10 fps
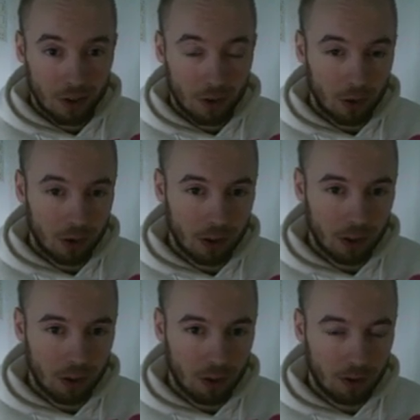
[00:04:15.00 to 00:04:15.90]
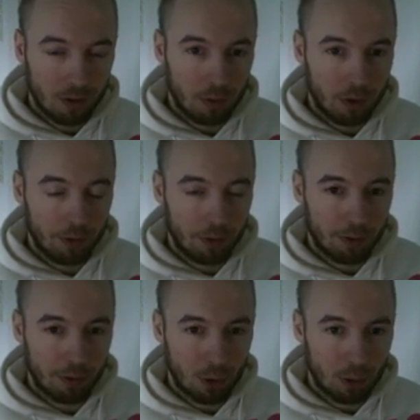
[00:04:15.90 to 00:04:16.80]
or one of the
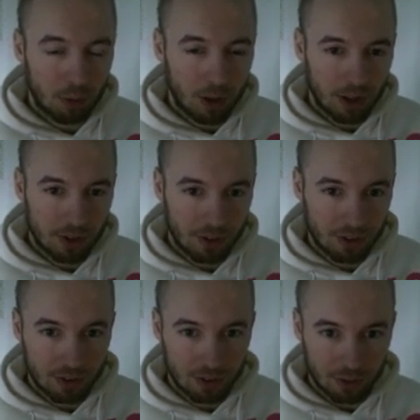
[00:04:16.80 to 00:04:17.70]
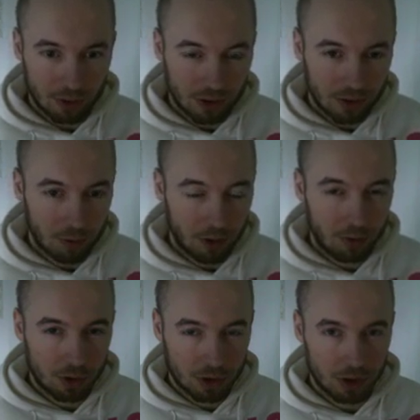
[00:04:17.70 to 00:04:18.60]
4 bosses, or whatever
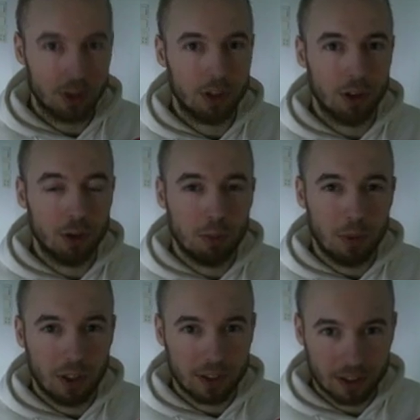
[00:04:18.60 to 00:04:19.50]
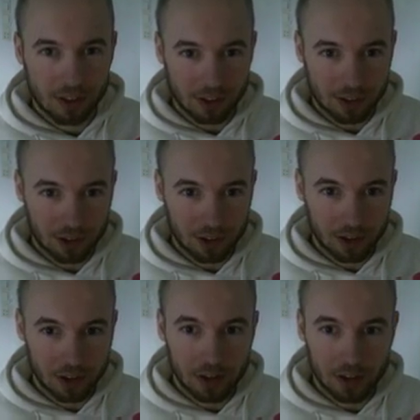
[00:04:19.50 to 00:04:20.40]
the new bosses are
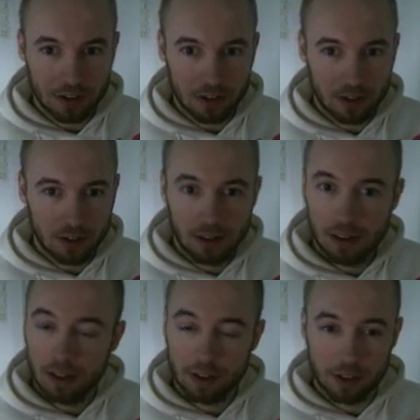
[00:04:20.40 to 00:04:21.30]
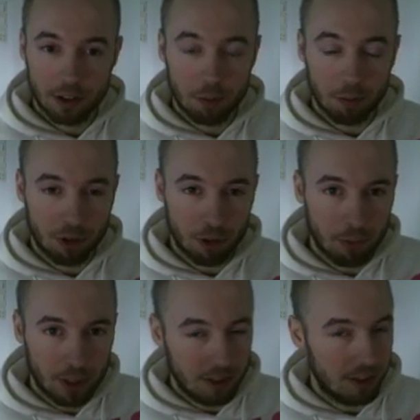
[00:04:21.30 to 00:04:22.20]
gonna, their
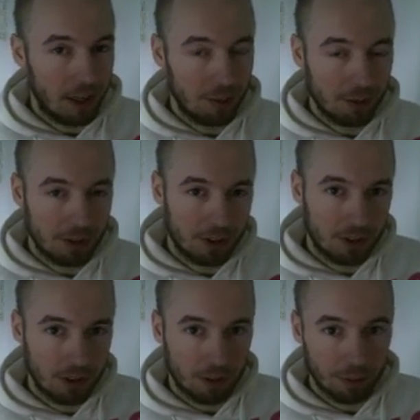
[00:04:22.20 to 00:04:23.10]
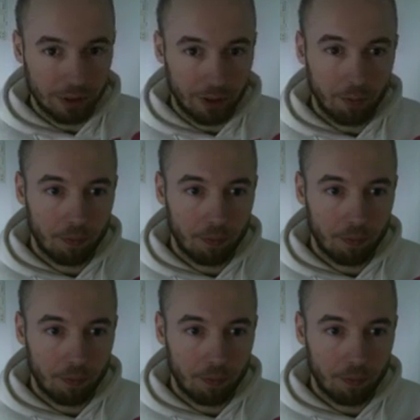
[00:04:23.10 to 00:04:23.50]
main damage is gonna be.